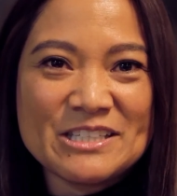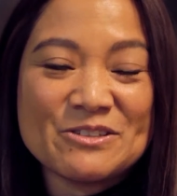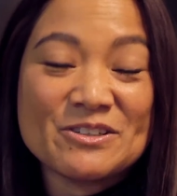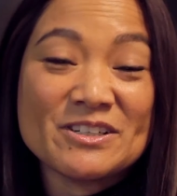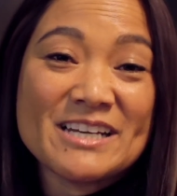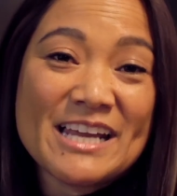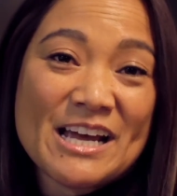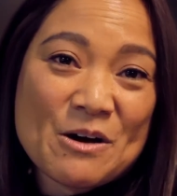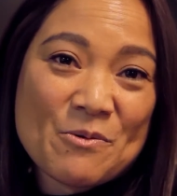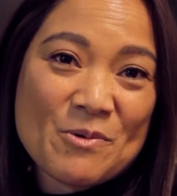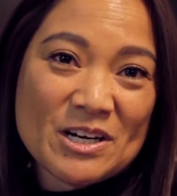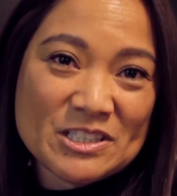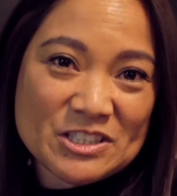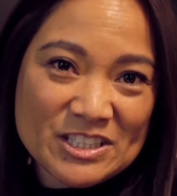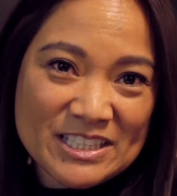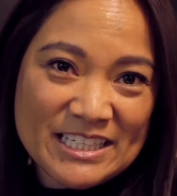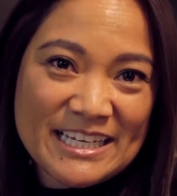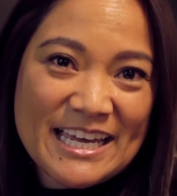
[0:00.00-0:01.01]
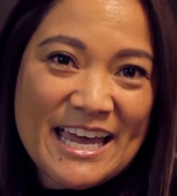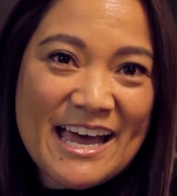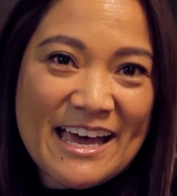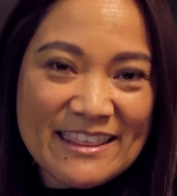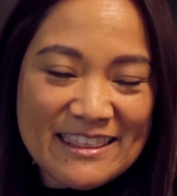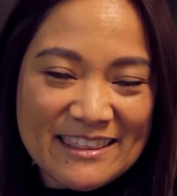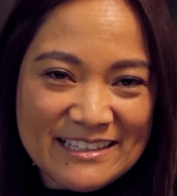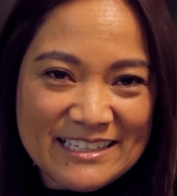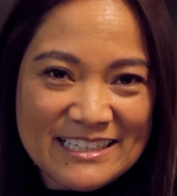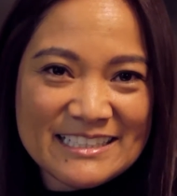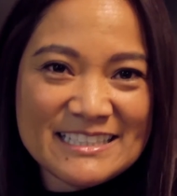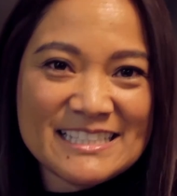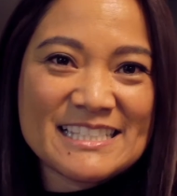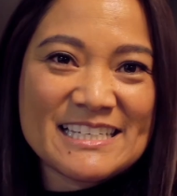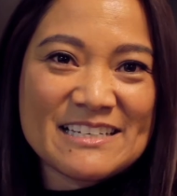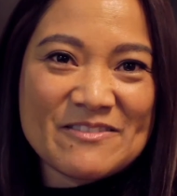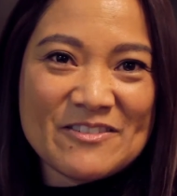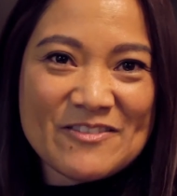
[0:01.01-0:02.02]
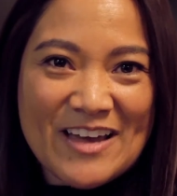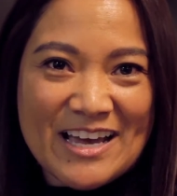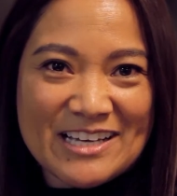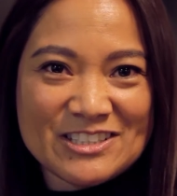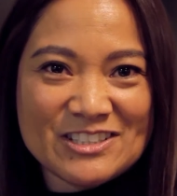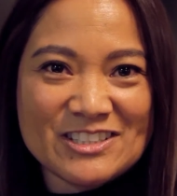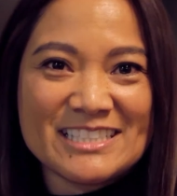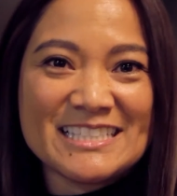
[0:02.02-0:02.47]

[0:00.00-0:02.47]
you're now watching Athletes in Fashion